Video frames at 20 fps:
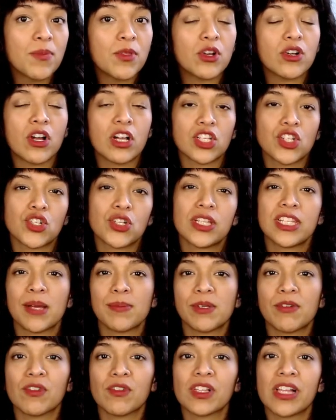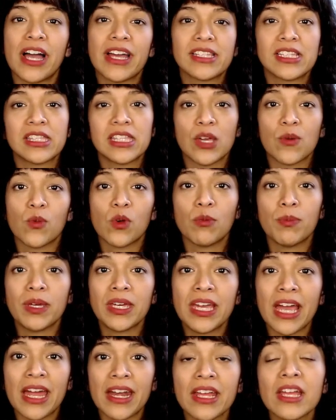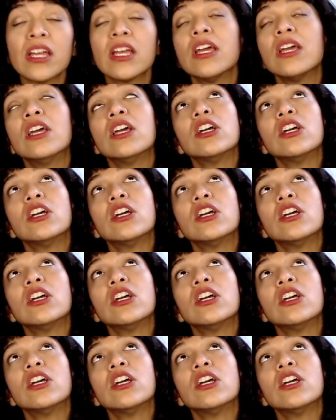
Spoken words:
They're not sure the types of clients that they will be getting.